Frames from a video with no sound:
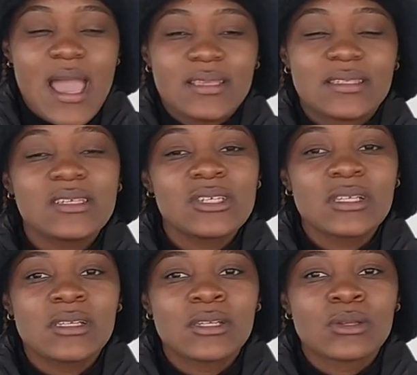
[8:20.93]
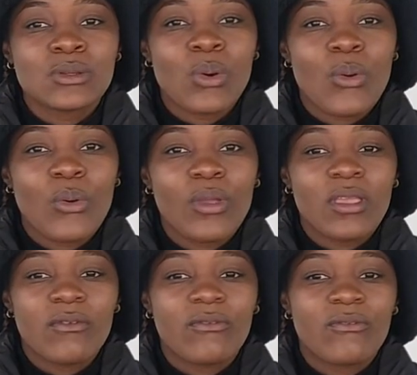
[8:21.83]
I seriously didn't know
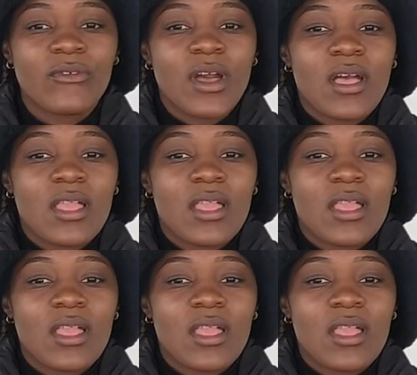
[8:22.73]
if